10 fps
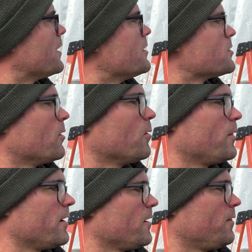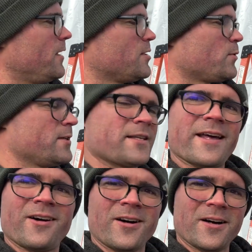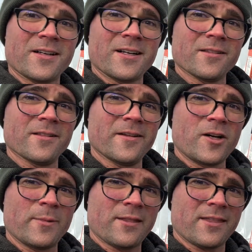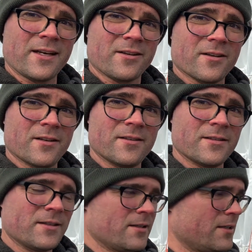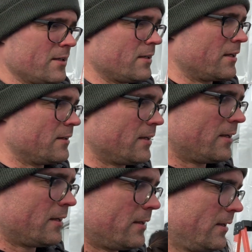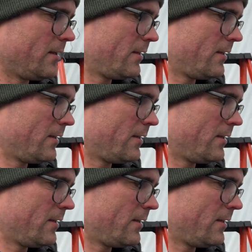And so there are these ones that are a little bit thicker, and then